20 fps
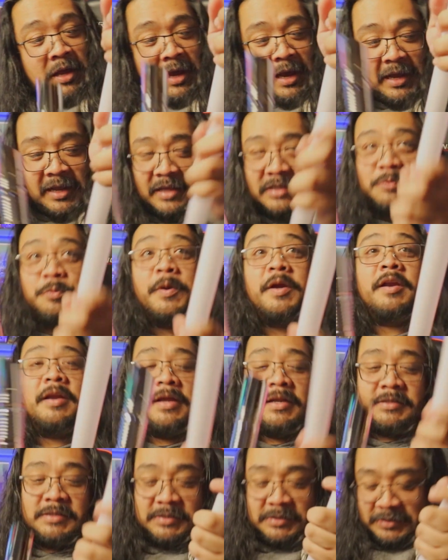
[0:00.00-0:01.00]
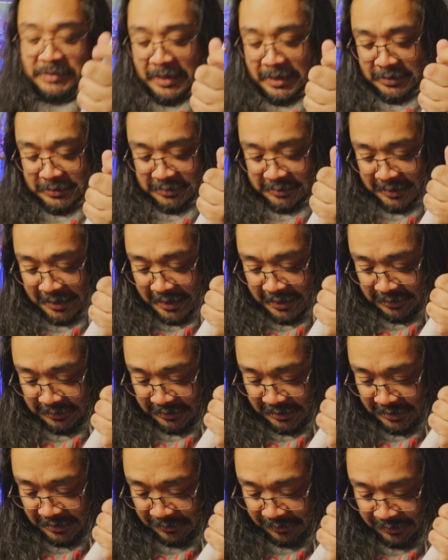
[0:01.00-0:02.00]
It's weird. It just like slides
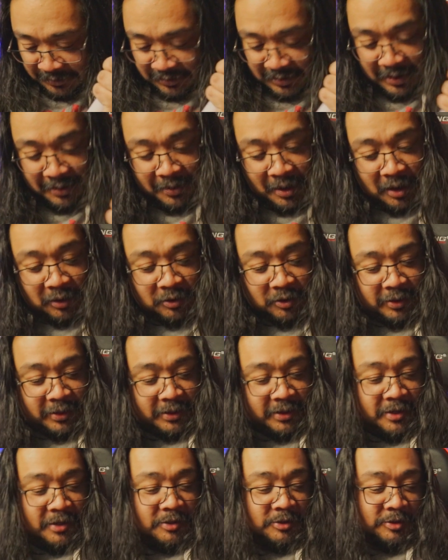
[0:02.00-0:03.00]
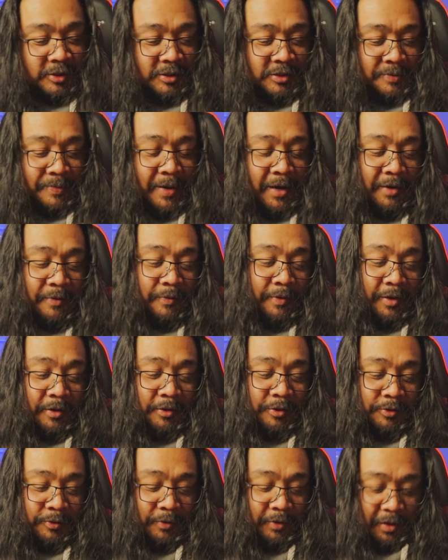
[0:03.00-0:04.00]
in. I'll look at the instruction manual
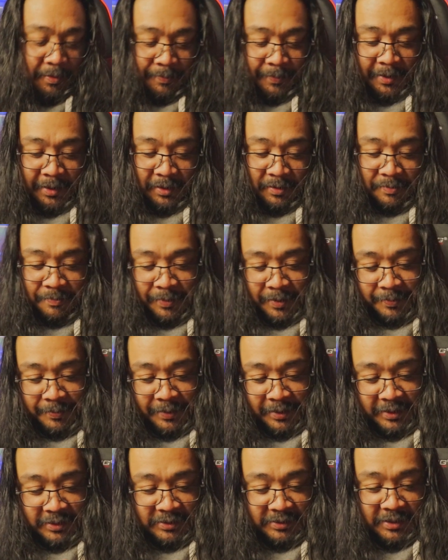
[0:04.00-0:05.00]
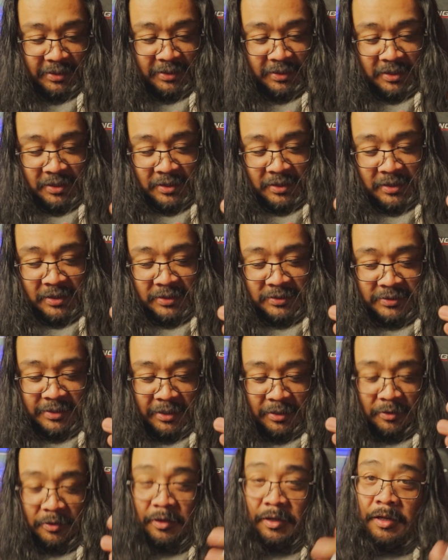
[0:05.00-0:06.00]
here shortly, but let's take
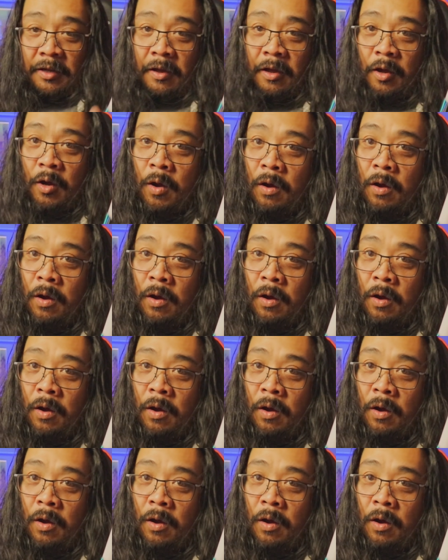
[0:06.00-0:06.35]
a look at it.